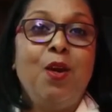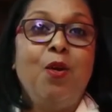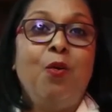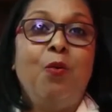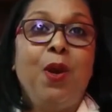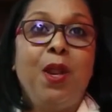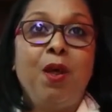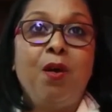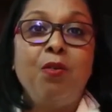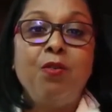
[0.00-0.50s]

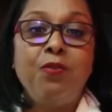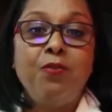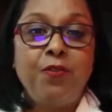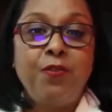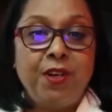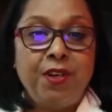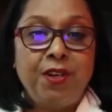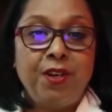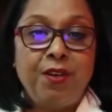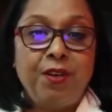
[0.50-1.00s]
Without
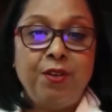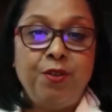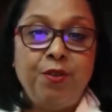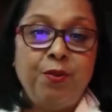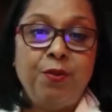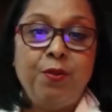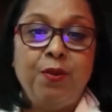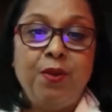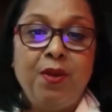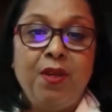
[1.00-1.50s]
further
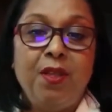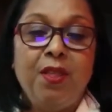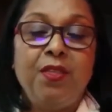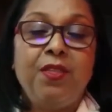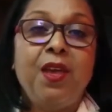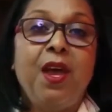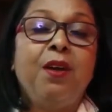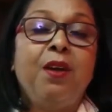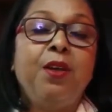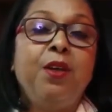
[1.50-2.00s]
ado,
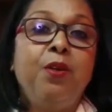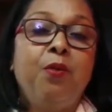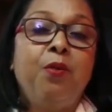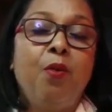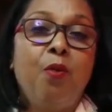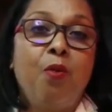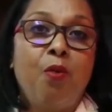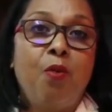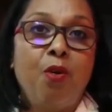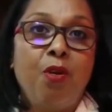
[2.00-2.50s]
thank
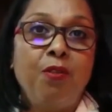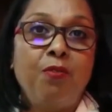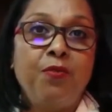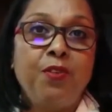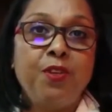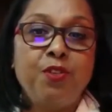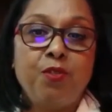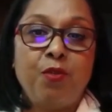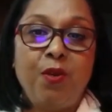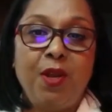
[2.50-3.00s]
you all
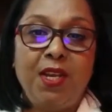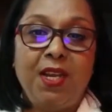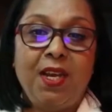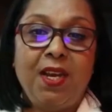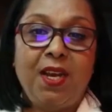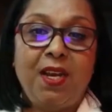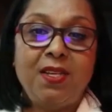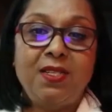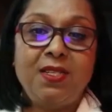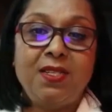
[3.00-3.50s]
for
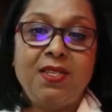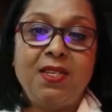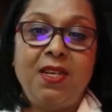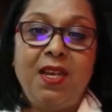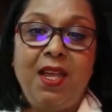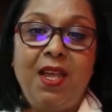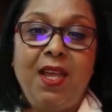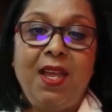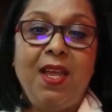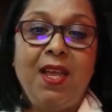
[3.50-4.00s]
joining us
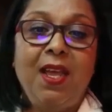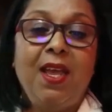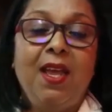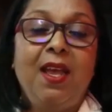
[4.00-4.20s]
today.